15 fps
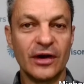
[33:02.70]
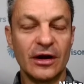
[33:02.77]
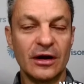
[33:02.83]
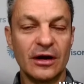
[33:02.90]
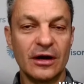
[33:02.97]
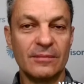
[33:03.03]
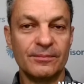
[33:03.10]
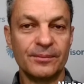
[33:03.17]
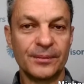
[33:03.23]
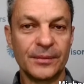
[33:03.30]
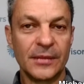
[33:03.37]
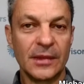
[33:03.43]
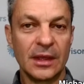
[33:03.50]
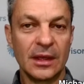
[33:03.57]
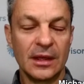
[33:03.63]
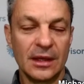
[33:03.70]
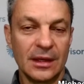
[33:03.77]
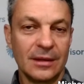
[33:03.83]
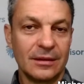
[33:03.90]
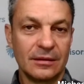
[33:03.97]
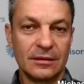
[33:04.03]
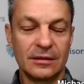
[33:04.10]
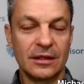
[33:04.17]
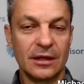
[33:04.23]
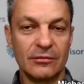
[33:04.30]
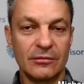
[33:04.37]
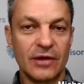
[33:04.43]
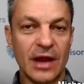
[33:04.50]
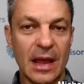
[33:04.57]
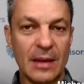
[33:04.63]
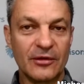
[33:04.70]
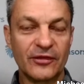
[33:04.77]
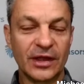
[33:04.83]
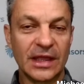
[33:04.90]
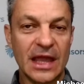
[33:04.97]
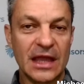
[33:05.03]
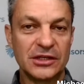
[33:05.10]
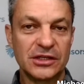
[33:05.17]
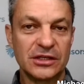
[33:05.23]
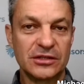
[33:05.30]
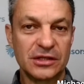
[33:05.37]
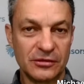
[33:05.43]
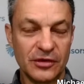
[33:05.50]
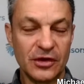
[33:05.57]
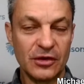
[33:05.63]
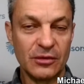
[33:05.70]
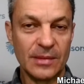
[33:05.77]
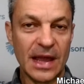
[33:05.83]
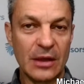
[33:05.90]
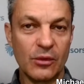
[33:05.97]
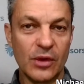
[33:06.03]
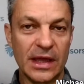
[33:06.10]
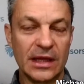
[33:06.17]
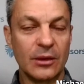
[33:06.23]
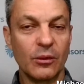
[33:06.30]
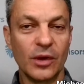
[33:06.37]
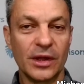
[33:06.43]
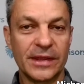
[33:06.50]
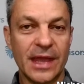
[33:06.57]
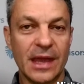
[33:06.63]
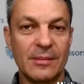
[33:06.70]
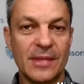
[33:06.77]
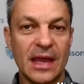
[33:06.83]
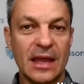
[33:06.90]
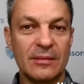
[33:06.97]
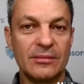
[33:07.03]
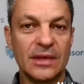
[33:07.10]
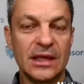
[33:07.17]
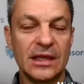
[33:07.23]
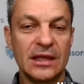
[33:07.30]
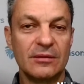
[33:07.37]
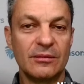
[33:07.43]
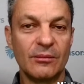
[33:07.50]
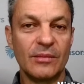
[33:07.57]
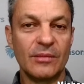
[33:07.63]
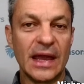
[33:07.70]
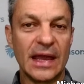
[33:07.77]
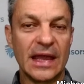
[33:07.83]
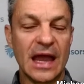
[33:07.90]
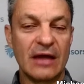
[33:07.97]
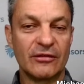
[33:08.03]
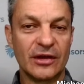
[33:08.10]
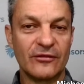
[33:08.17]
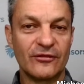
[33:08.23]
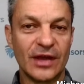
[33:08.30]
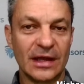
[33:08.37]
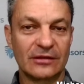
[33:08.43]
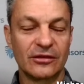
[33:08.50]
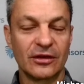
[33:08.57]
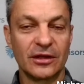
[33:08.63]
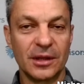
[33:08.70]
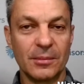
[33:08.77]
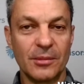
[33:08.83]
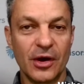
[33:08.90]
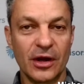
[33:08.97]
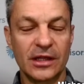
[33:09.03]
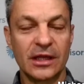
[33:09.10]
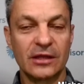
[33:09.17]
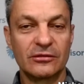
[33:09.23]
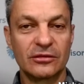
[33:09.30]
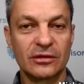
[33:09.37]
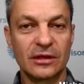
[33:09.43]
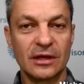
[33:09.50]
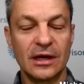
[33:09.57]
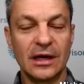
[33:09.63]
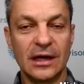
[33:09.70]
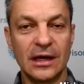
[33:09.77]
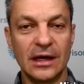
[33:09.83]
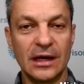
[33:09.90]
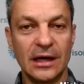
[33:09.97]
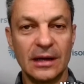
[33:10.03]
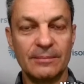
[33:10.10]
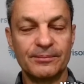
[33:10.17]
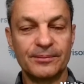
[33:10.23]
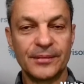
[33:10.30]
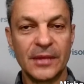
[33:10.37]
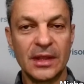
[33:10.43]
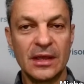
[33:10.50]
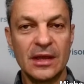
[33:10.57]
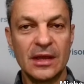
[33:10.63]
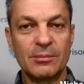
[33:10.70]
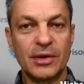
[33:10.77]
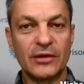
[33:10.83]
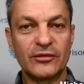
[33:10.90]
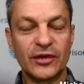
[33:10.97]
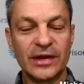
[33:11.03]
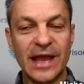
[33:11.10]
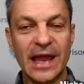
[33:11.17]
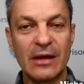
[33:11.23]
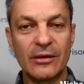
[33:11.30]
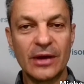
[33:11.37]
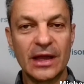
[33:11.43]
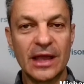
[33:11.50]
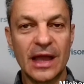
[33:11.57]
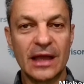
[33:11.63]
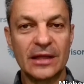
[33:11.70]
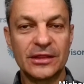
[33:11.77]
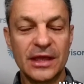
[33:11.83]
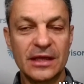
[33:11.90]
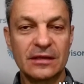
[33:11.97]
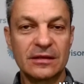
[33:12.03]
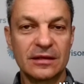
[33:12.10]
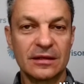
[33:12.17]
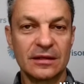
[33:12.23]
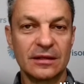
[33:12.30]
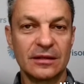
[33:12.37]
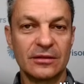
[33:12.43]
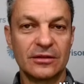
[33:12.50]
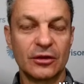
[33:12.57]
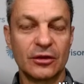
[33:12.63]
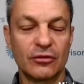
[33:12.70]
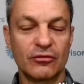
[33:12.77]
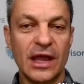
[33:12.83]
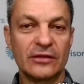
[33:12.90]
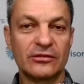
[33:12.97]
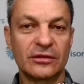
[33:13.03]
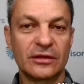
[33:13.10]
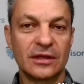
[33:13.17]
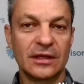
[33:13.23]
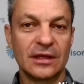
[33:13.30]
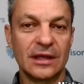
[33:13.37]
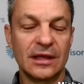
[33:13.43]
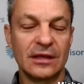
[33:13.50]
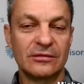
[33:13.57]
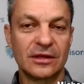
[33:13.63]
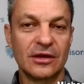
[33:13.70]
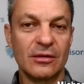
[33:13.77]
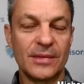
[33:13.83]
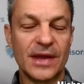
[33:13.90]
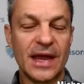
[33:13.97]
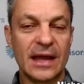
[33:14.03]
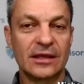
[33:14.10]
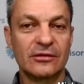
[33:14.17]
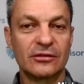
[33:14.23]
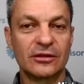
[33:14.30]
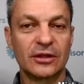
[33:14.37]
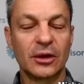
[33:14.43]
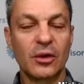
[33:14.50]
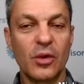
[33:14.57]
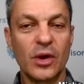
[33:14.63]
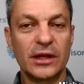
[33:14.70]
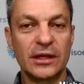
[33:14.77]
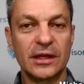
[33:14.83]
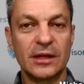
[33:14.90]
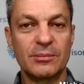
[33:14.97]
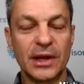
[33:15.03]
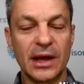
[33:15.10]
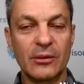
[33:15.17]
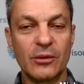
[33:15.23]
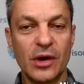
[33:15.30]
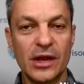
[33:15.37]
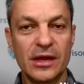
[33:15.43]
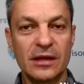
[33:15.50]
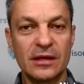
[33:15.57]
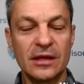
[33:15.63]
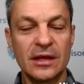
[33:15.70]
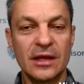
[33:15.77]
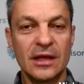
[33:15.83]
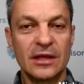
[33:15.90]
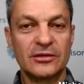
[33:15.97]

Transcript: fall, the ramifications of who may win and what that may mean may have an effect on the markets. But for now, I think the risk is going back is liquidity. But I want to